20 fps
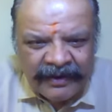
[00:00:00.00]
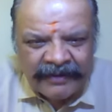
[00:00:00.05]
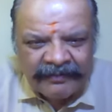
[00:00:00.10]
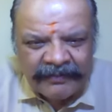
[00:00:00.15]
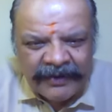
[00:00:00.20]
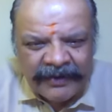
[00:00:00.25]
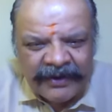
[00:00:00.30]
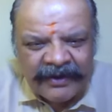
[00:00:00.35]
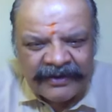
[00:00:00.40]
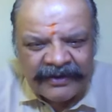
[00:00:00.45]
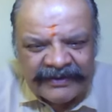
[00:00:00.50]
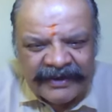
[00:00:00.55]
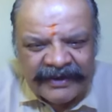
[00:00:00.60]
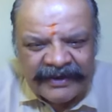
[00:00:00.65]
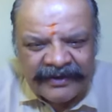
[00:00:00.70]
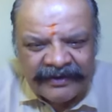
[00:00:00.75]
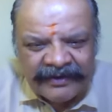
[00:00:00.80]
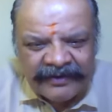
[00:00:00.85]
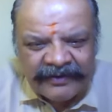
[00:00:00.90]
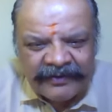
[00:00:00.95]
because
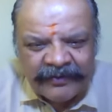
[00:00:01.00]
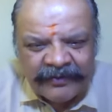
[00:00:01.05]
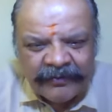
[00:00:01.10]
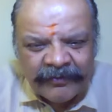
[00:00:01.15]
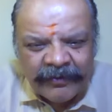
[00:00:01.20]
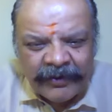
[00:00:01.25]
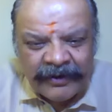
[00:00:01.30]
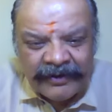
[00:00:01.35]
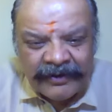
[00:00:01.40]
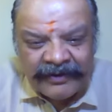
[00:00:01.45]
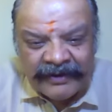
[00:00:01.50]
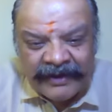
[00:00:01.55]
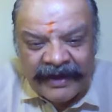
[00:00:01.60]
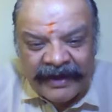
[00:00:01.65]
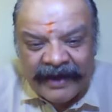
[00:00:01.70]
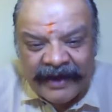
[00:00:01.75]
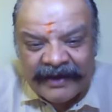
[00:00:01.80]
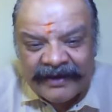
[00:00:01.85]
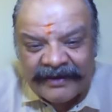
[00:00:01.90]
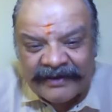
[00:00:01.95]
then you won't
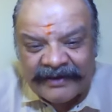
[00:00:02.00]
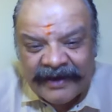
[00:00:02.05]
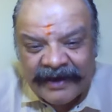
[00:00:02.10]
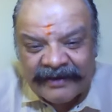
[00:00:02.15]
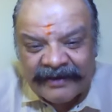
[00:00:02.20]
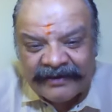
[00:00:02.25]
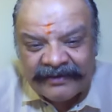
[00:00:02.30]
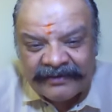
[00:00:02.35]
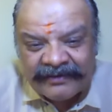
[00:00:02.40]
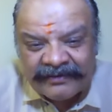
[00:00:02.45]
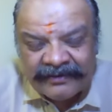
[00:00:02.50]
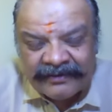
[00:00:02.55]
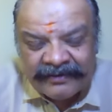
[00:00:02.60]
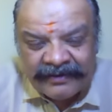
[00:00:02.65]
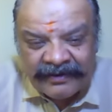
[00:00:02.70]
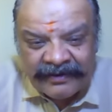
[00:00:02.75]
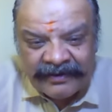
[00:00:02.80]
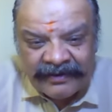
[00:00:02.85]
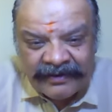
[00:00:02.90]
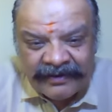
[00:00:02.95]
carry that
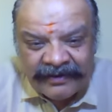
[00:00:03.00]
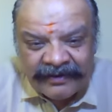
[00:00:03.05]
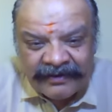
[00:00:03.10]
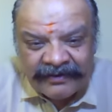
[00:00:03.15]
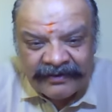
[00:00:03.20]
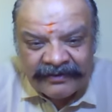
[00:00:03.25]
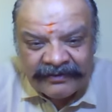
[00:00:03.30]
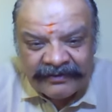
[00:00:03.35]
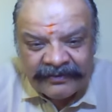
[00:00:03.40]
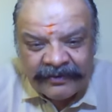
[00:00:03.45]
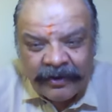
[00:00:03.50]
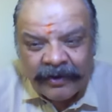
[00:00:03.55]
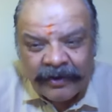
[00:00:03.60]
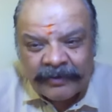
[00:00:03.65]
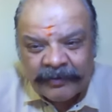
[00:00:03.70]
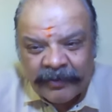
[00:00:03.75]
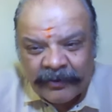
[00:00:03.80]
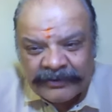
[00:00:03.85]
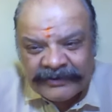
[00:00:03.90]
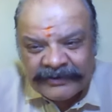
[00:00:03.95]
thought
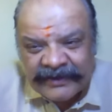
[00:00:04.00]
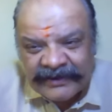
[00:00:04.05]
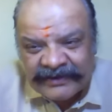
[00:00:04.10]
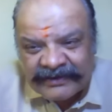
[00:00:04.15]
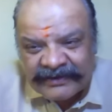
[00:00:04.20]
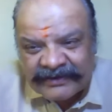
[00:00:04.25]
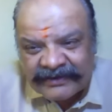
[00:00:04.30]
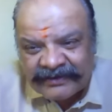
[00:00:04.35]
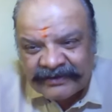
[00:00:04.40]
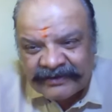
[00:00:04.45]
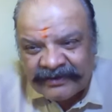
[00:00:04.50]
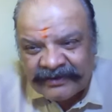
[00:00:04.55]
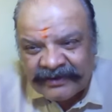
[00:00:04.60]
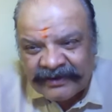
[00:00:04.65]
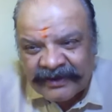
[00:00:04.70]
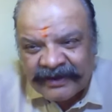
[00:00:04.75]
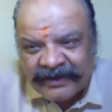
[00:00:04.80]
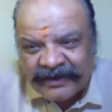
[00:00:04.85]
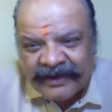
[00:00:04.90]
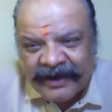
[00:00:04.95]
process
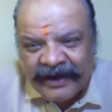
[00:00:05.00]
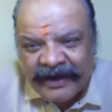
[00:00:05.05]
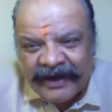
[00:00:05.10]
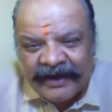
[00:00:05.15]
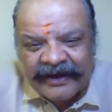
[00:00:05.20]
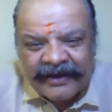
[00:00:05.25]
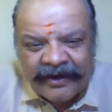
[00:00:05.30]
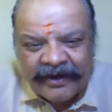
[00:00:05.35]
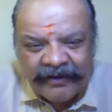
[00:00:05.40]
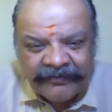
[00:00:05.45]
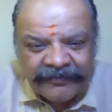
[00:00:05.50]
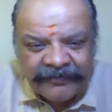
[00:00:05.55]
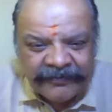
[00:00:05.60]
till the end of